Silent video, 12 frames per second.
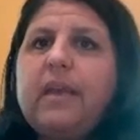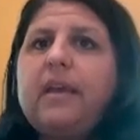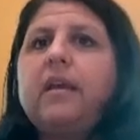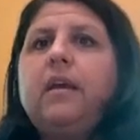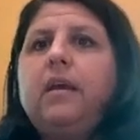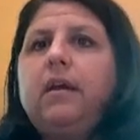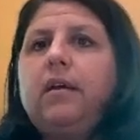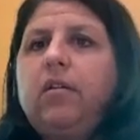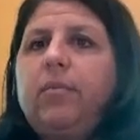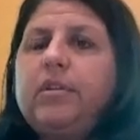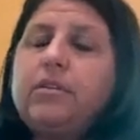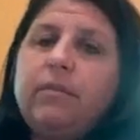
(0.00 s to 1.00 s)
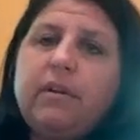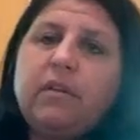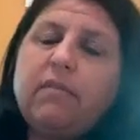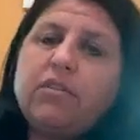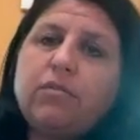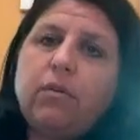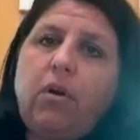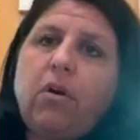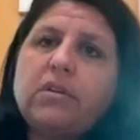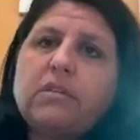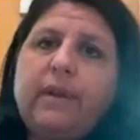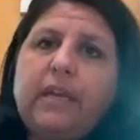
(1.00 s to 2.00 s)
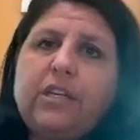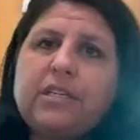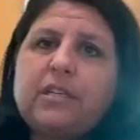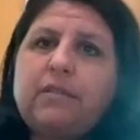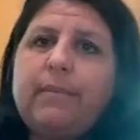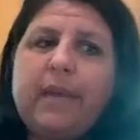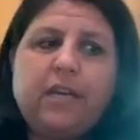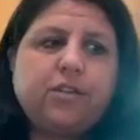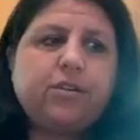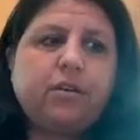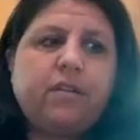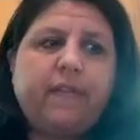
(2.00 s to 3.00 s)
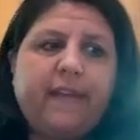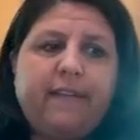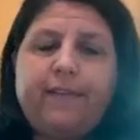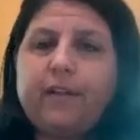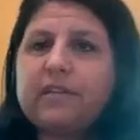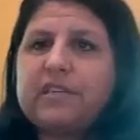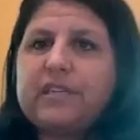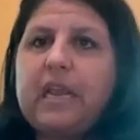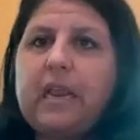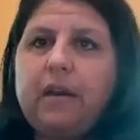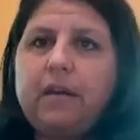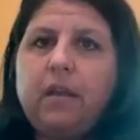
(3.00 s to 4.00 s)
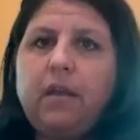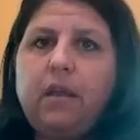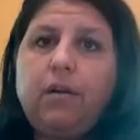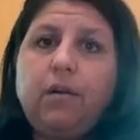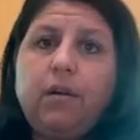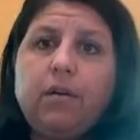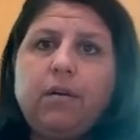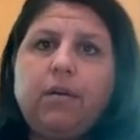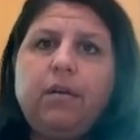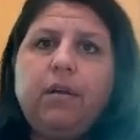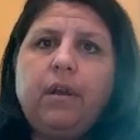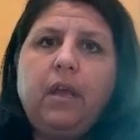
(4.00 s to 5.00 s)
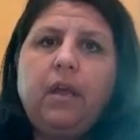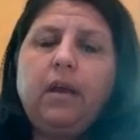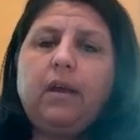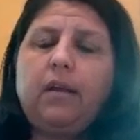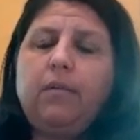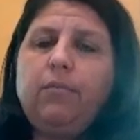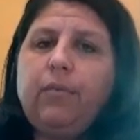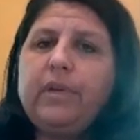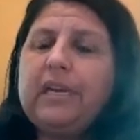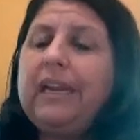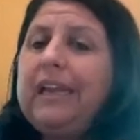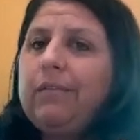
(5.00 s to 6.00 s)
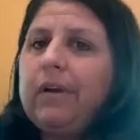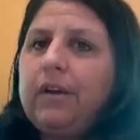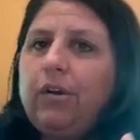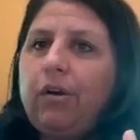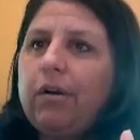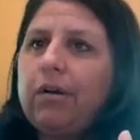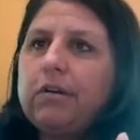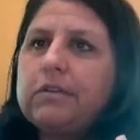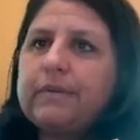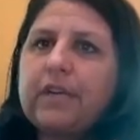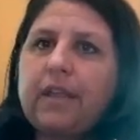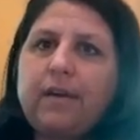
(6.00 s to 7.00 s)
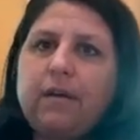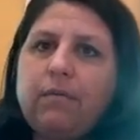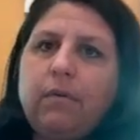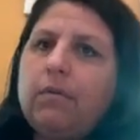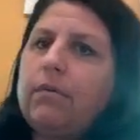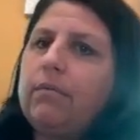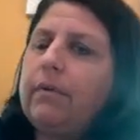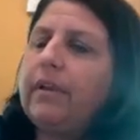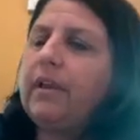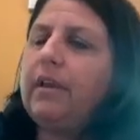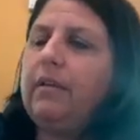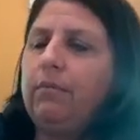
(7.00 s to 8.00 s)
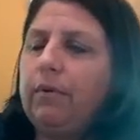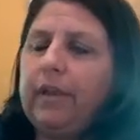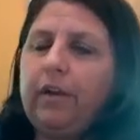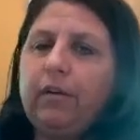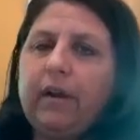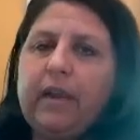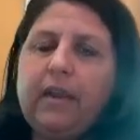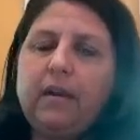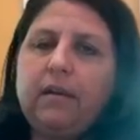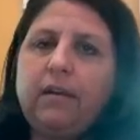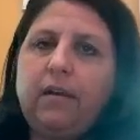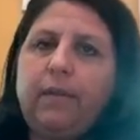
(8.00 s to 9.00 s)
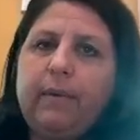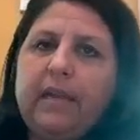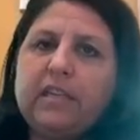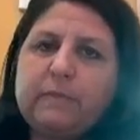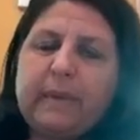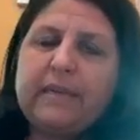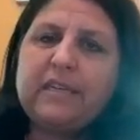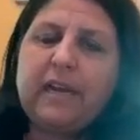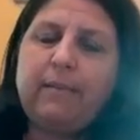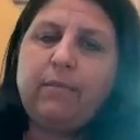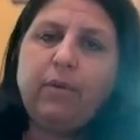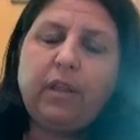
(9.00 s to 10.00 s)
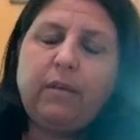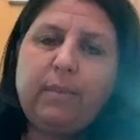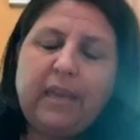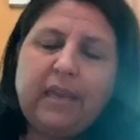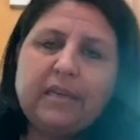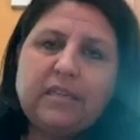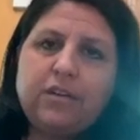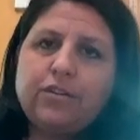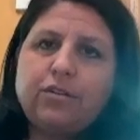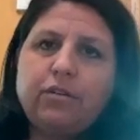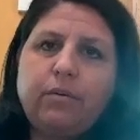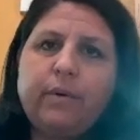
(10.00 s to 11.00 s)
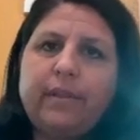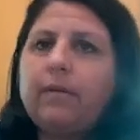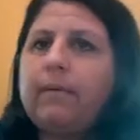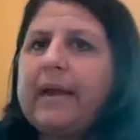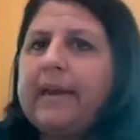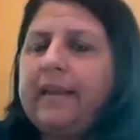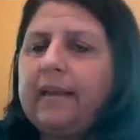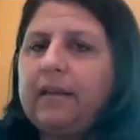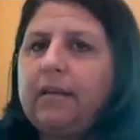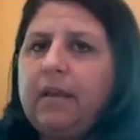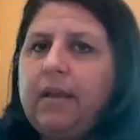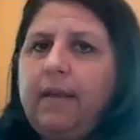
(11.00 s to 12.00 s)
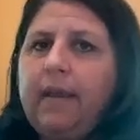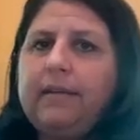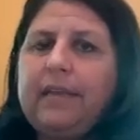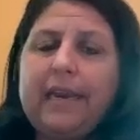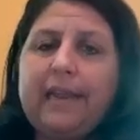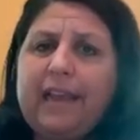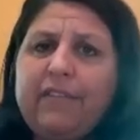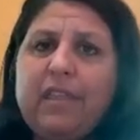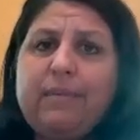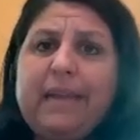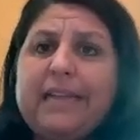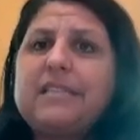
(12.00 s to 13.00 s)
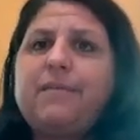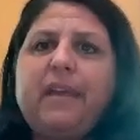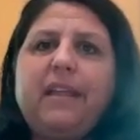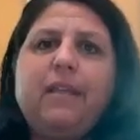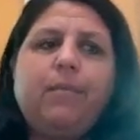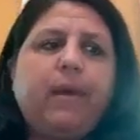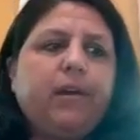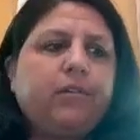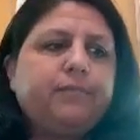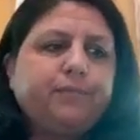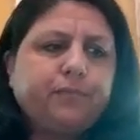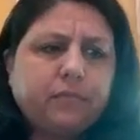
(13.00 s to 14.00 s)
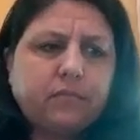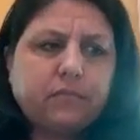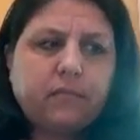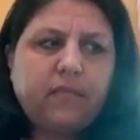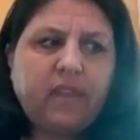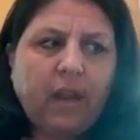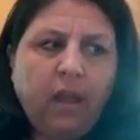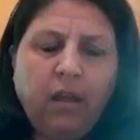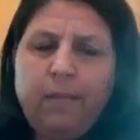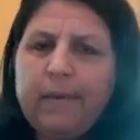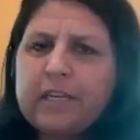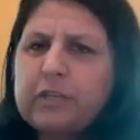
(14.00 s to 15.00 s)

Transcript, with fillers: a week um, and two individual calls a week just to make sure that they felt seen and heard. Um, we did handwritten cards, which I thought were really, really great. Uh, that we could spend time really being intentional with our writing and and getting having them get something in the mail um,